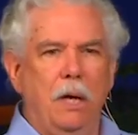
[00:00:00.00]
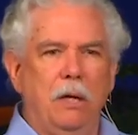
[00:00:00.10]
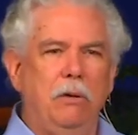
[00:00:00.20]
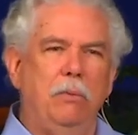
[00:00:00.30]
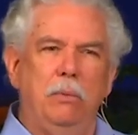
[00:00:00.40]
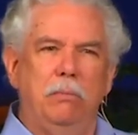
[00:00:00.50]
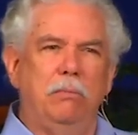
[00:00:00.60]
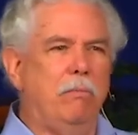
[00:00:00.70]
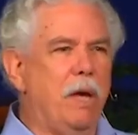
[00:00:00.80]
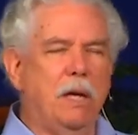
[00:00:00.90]
you
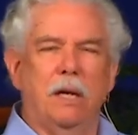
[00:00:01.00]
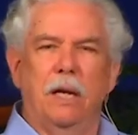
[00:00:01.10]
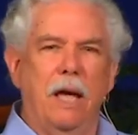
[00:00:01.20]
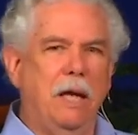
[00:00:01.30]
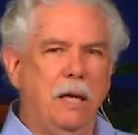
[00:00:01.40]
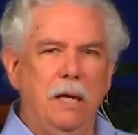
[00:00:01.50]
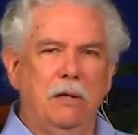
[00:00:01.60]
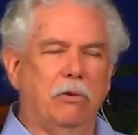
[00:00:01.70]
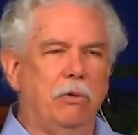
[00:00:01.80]
may get headaches,